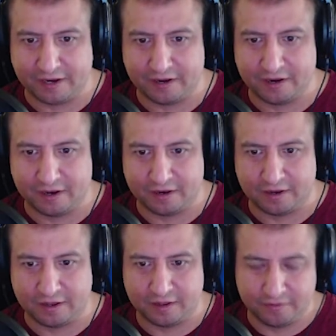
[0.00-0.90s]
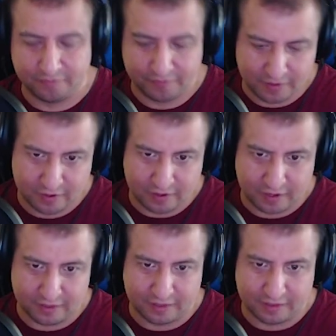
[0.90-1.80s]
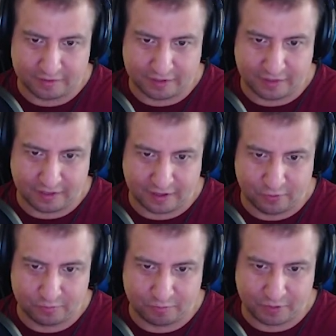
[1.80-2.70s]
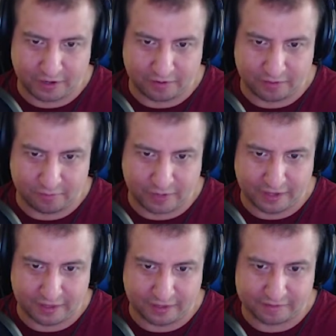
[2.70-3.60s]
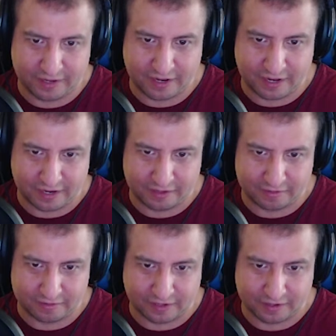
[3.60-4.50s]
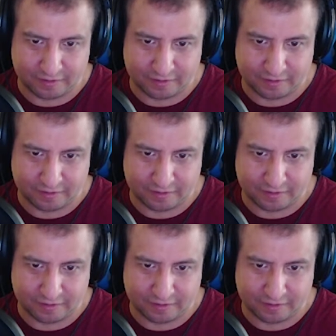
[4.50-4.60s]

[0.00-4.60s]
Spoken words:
And then this in the Oathbreaker, in the way that it's cut, it's like